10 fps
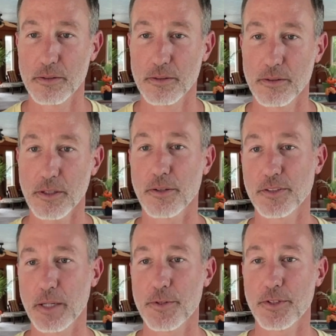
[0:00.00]
Oh,
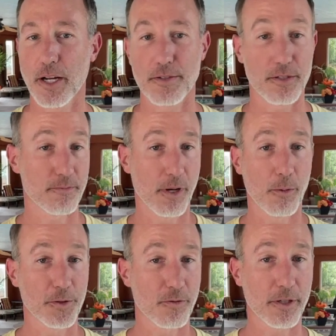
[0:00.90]
Simon Scott says bubbles
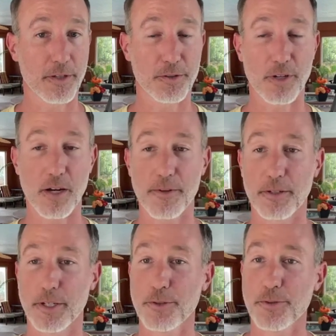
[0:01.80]
around because of gravity.
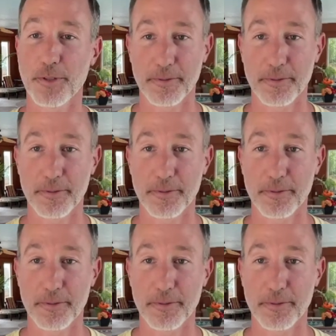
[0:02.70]
Interesting.